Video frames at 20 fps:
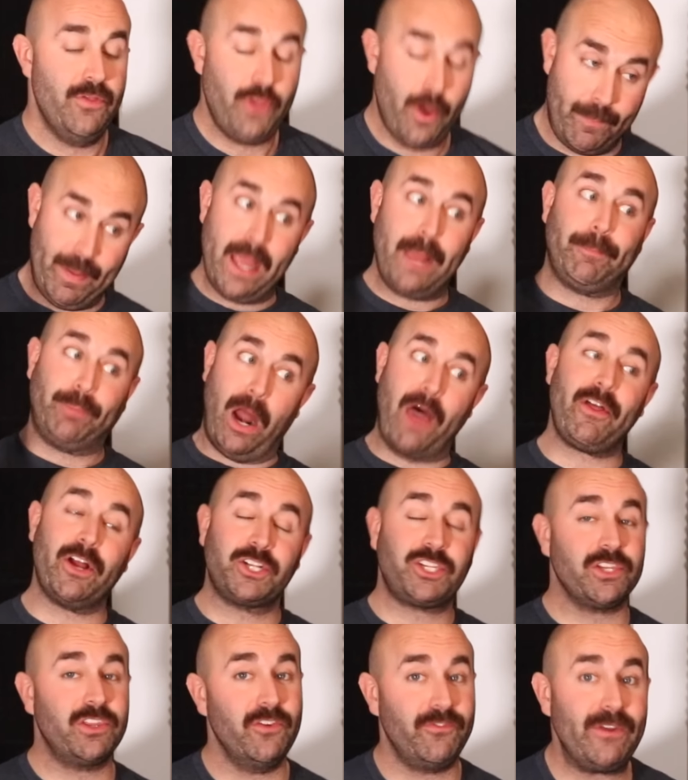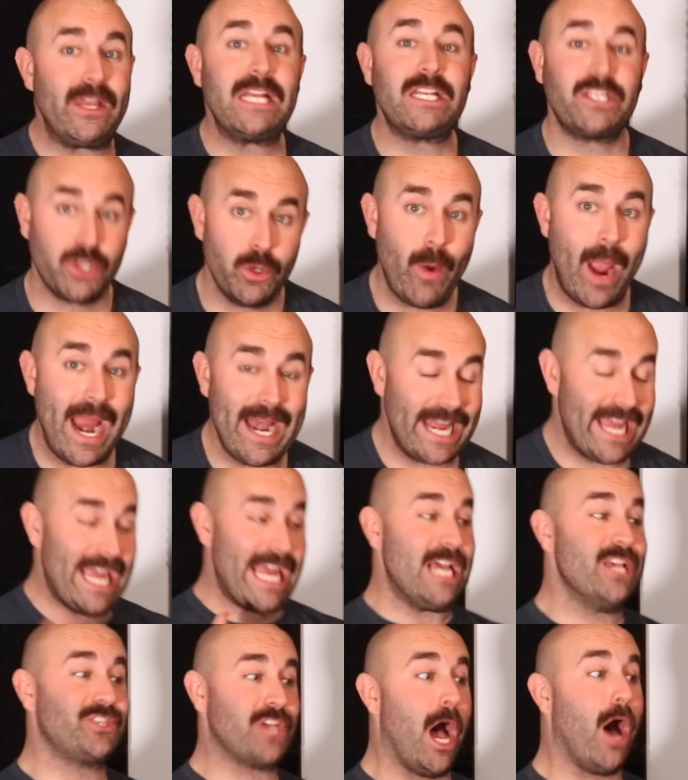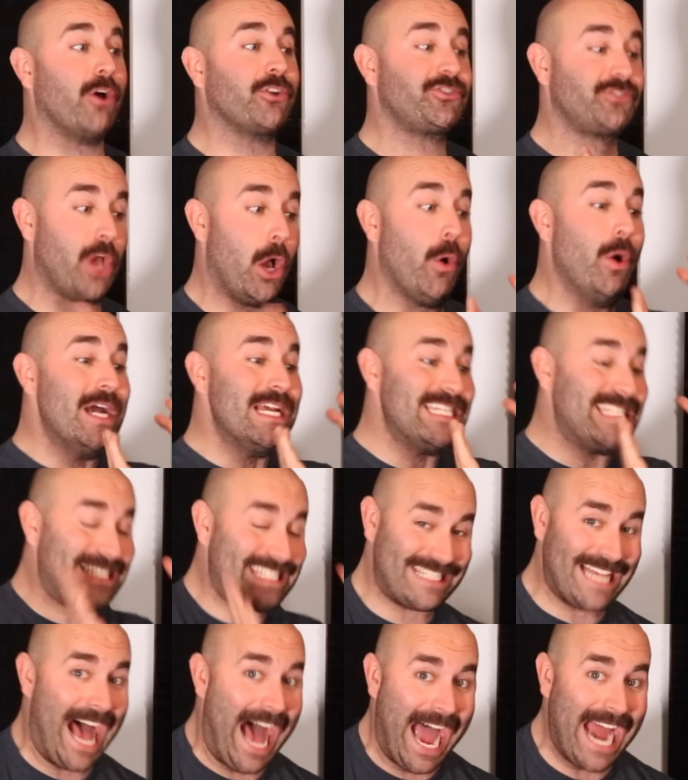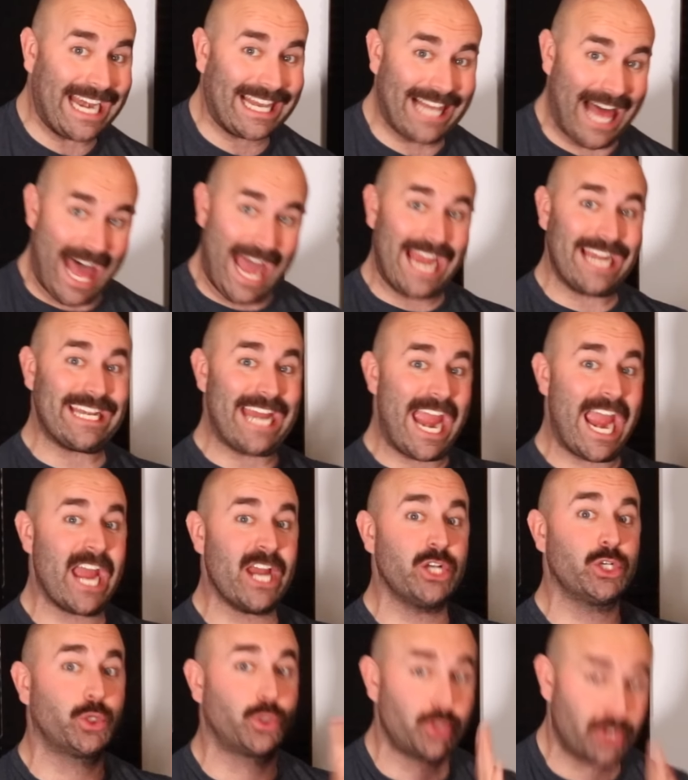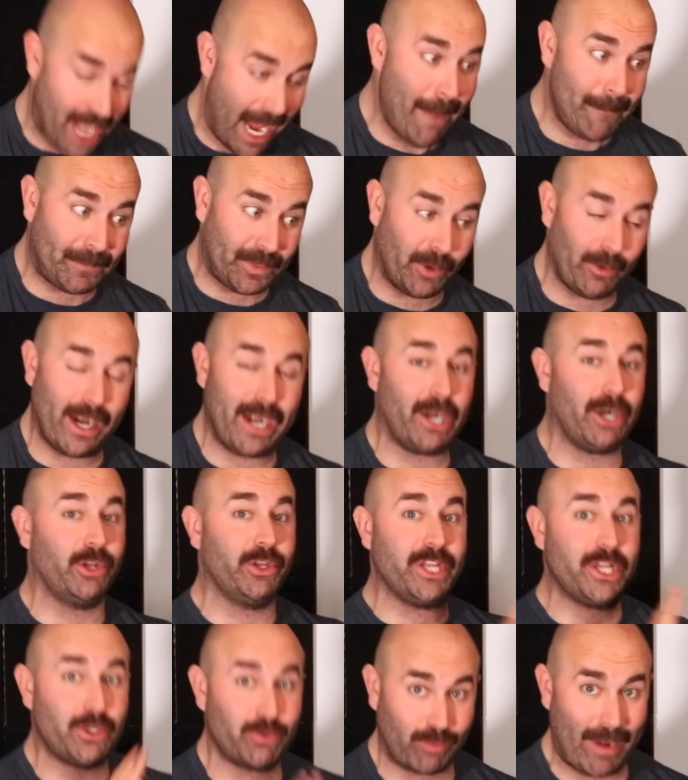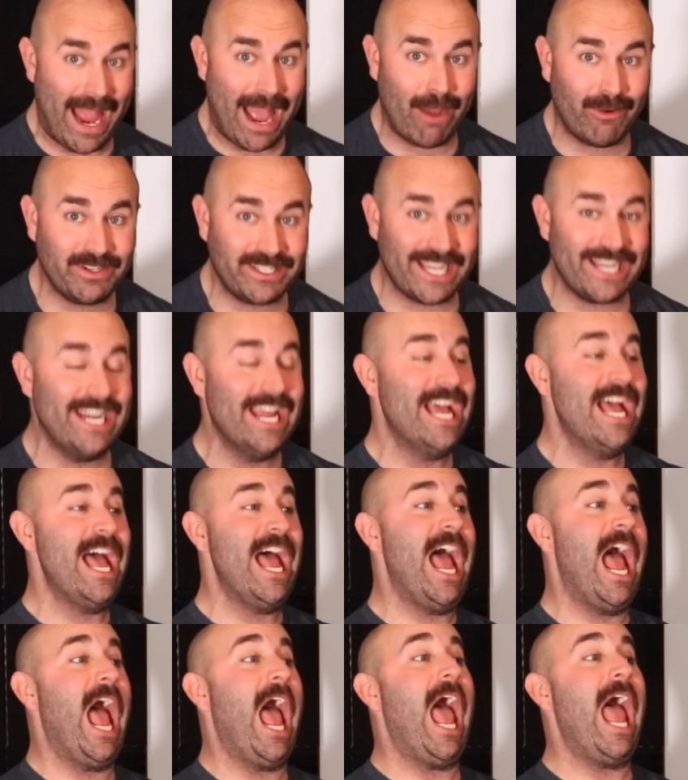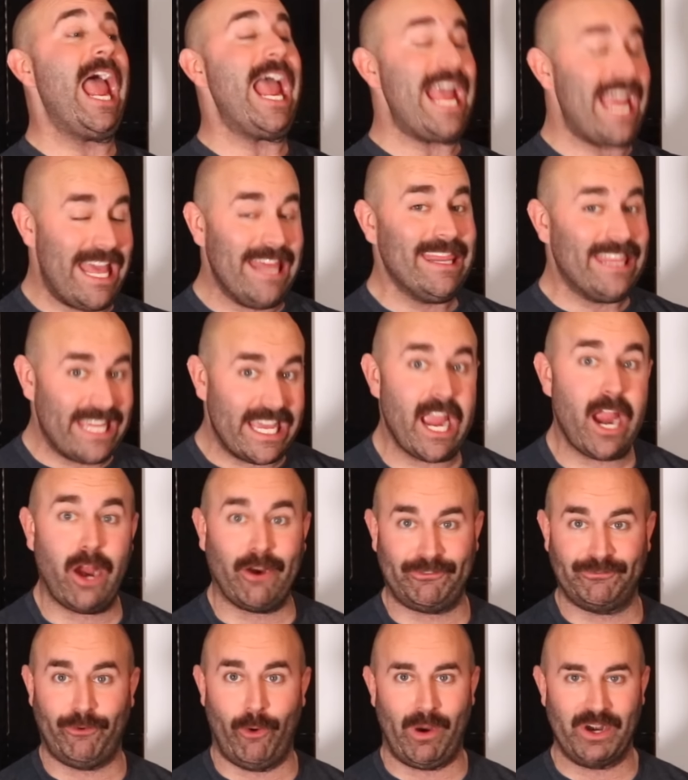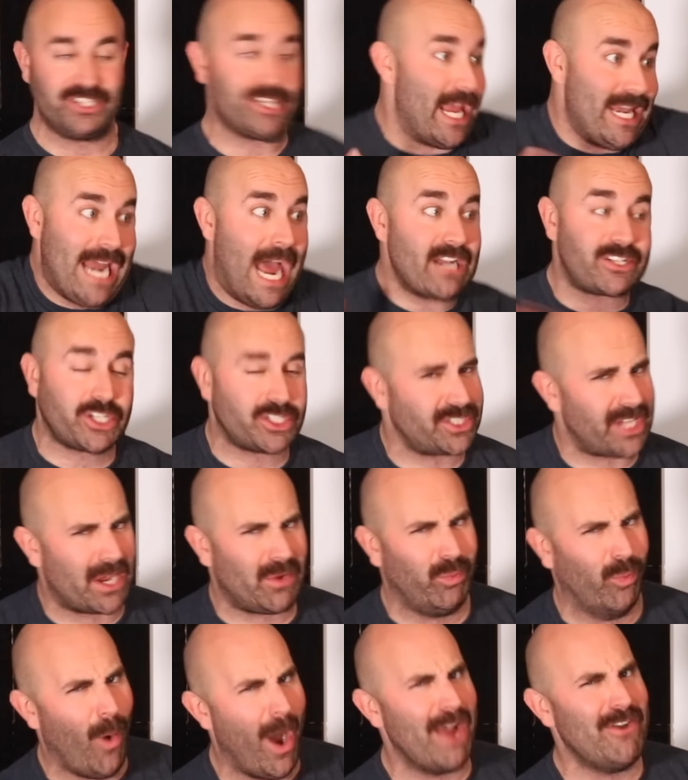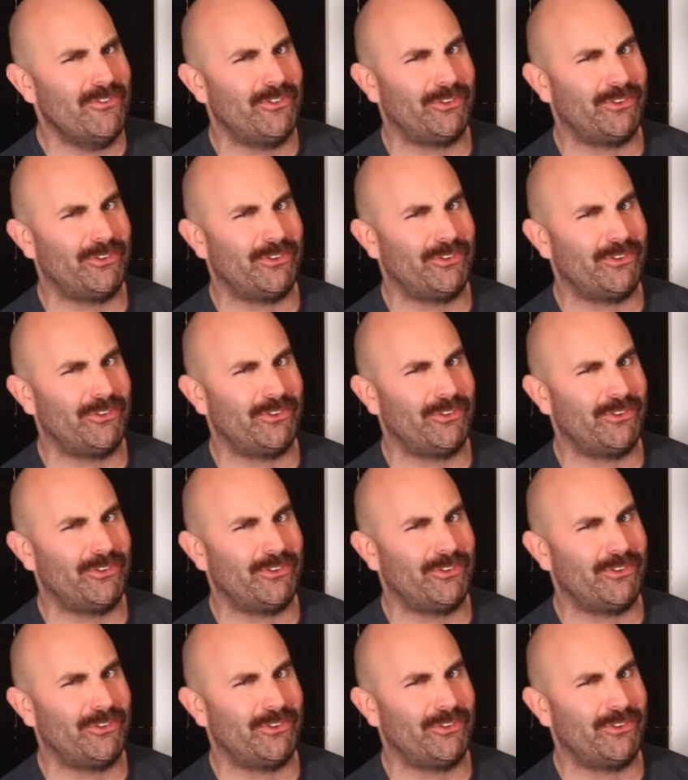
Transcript: The big brother to the V280 is also sidelined and temporarily grounded in the Air Force, and not just like one